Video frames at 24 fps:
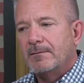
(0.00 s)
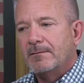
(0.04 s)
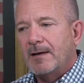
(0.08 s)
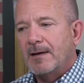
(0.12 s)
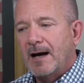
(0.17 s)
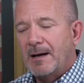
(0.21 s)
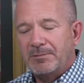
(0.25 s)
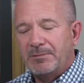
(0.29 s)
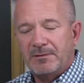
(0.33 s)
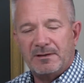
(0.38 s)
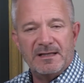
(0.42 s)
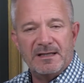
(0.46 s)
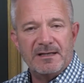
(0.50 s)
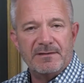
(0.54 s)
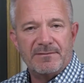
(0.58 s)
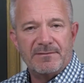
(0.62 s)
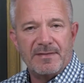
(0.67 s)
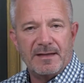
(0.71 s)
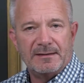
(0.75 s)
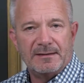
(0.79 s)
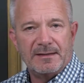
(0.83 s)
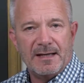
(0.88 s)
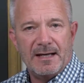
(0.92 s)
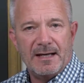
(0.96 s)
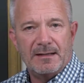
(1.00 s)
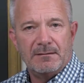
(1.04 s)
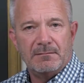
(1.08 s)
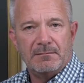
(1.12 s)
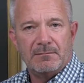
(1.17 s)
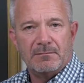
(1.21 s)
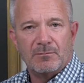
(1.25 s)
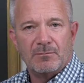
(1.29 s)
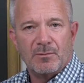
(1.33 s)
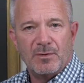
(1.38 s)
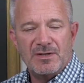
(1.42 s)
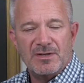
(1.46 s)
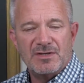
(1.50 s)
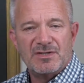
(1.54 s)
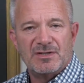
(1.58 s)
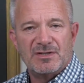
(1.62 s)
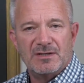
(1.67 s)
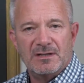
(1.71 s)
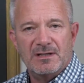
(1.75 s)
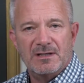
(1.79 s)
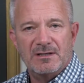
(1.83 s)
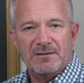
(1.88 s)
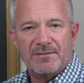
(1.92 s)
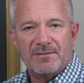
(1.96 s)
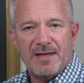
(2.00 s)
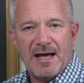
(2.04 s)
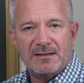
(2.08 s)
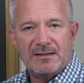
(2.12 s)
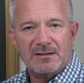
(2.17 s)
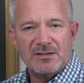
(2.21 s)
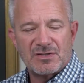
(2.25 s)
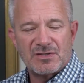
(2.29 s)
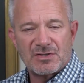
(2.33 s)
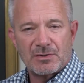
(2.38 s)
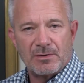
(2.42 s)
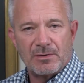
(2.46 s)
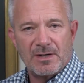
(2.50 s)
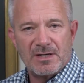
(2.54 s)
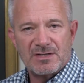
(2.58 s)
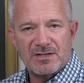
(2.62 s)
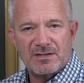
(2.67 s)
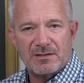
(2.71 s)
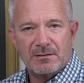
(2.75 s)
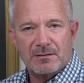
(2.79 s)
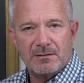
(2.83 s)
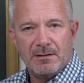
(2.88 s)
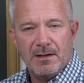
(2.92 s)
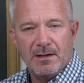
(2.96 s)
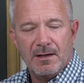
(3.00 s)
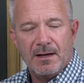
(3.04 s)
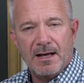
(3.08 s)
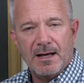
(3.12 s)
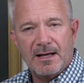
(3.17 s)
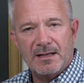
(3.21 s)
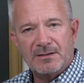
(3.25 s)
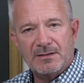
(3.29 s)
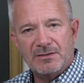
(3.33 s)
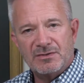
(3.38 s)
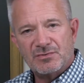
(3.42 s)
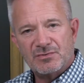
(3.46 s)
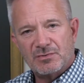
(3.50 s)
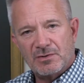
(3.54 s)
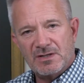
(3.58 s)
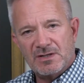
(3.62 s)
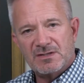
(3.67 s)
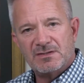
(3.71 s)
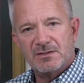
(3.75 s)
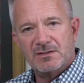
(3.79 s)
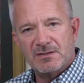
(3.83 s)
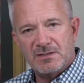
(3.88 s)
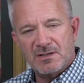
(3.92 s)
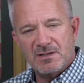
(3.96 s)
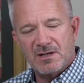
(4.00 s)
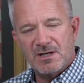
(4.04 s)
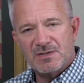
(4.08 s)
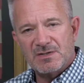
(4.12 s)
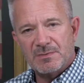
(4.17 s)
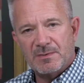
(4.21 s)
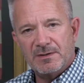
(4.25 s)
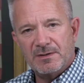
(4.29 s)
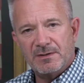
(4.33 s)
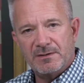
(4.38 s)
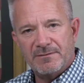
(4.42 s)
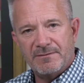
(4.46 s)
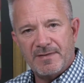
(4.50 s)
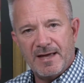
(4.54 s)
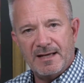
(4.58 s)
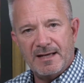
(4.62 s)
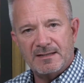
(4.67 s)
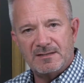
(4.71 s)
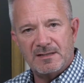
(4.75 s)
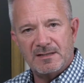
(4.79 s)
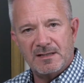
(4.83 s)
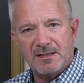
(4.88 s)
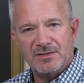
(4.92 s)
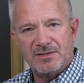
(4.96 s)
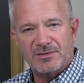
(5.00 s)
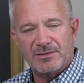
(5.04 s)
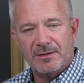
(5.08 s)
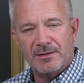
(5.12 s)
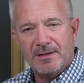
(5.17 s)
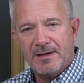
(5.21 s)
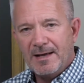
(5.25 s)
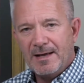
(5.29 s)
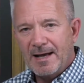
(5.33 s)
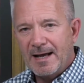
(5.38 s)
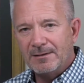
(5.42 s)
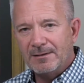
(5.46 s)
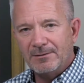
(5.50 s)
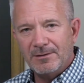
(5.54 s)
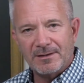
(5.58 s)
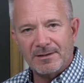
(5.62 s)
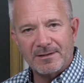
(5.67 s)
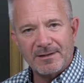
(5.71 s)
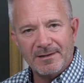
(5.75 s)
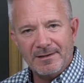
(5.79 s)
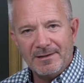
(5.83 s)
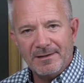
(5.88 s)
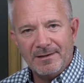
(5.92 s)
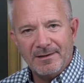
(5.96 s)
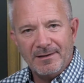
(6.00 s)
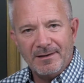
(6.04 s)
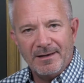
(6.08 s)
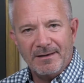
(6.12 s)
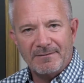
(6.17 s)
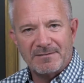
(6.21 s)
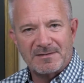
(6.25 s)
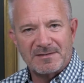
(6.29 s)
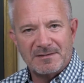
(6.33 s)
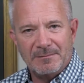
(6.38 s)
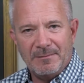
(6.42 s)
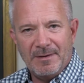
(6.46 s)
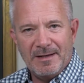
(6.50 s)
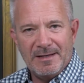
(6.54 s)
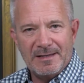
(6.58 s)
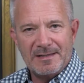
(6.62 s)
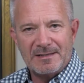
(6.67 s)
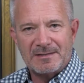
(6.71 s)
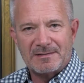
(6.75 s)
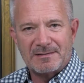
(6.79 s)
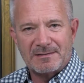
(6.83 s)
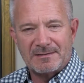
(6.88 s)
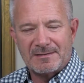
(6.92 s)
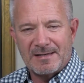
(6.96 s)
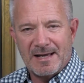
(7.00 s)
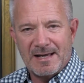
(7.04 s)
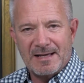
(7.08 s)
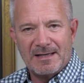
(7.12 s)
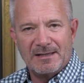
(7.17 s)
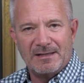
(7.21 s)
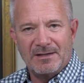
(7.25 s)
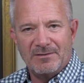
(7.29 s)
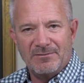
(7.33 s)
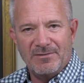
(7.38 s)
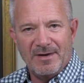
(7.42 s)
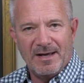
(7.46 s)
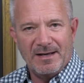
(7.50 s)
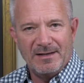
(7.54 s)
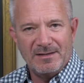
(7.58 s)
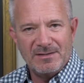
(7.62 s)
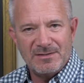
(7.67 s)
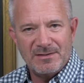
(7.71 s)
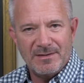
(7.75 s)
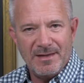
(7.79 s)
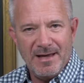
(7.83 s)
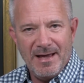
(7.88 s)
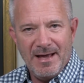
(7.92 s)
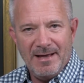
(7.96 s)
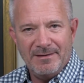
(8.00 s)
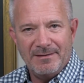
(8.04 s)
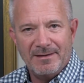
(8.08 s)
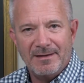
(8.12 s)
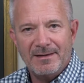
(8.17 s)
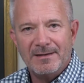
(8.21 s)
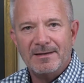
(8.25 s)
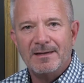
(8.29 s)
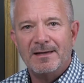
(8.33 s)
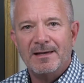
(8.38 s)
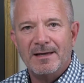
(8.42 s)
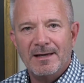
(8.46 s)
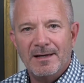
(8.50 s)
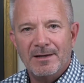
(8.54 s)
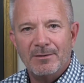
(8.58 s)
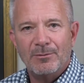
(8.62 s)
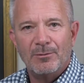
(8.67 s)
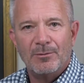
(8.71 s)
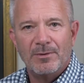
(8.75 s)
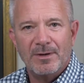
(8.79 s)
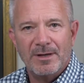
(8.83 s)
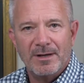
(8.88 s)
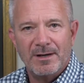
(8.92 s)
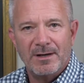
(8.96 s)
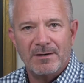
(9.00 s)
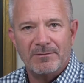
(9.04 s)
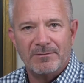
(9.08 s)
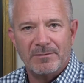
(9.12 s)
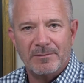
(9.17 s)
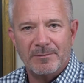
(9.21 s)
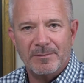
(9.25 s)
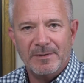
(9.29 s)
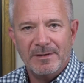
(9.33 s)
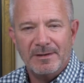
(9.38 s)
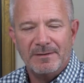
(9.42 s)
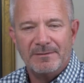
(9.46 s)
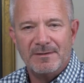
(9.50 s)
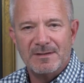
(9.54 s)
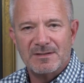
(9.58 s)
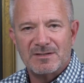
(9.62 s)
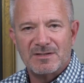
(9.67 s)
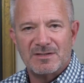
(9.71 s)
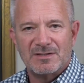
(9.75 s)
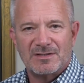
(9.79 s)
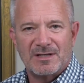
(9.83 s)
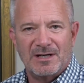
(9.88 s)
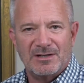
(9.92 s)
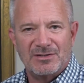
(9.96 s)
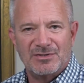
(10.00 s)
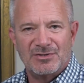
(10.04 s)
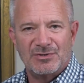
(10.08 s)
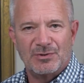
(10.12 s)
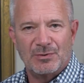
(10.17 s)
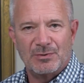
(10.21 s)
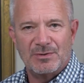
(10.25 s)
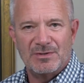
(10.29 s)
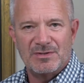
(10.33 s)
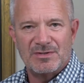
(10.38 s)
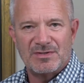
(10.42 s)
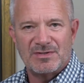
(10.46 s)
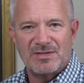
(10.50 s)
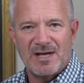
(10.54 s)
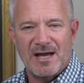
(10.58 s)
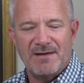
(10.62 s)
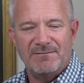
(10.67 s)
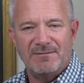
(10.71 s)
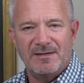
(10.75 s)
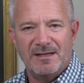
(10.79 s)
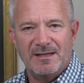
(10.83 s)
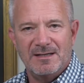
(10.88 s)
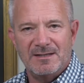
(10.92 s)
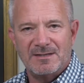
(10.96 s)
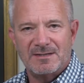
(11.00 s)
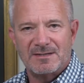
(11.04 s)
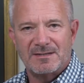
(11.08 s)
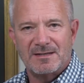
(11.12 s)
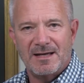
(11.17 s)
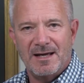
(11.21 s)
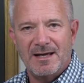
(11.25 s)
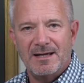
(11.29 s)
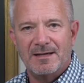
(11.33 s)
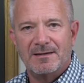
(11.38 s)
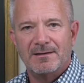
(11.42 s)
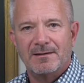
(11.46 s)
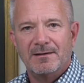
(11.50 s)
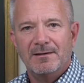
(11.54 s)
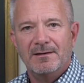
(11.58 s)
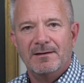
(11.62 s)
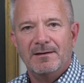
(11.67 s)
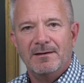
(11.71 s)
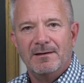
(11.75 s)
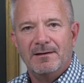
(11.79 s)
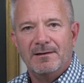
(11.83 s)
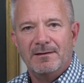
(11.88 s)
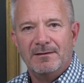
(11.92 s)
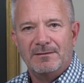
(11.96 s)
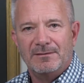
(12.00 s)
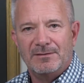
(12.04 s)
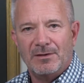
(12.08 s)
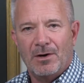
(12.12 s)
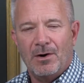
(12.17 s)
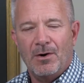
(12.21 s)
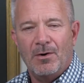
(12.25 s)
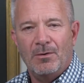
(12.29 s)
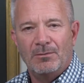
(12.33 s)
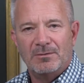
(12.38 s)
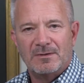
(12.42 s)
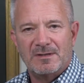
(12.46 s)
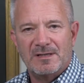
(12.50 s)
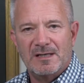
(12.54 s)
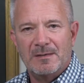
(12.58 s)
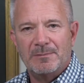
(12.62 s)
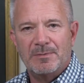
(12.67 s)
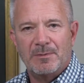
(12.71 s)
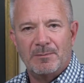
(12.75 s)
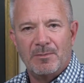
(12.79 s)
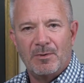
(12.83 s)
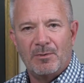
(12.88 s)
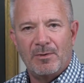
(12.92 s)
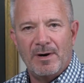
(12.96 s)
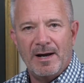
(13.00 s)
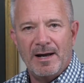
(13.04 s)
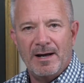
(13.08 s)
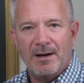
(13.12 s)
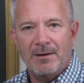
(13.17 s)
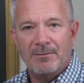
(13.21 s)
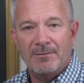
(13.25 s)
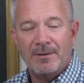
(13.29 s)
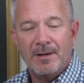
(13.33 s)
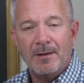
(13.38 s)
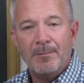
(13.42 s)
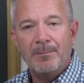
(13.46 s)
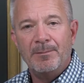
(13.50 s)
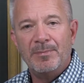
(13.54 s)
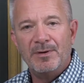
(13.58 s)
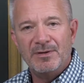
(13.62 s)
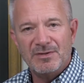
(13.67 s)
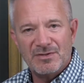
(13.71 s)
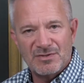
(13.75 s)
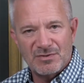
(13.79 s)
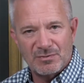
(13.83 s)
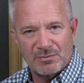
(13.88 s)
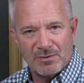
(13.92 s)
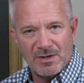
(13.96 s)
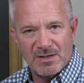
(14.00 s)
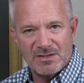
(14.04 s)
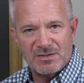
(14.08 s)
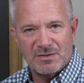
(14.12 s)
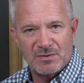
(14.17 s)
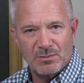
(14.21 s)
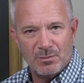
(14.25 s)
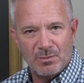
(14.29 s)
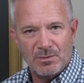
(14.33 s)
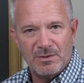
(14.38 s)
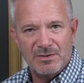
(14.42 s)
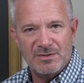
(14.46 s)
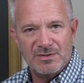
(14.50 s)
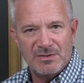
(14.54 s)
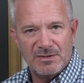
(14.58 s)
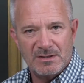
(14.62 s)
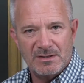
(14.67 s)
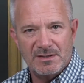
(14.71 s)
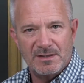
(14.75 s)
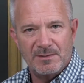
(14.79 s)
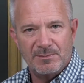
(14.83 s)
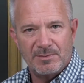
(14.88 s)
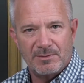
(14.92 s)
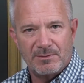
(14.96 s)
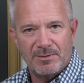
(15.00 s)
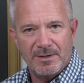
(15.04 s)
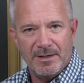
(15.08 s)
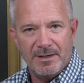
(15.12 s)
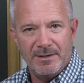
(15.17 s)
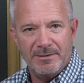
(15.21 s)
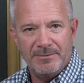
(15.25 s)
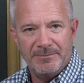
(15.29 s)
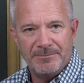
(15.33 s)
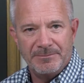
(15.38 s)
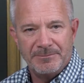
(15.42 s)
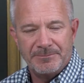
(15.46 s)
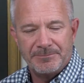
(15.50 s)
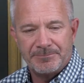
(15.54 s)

I believe that we should give that discretion and trust the judgment of that teacher. Hey, look, if somebody's taking advantage of that, get rid of them. This is our children's safety at stake. Don't keep them around, but trust the ones you keep around.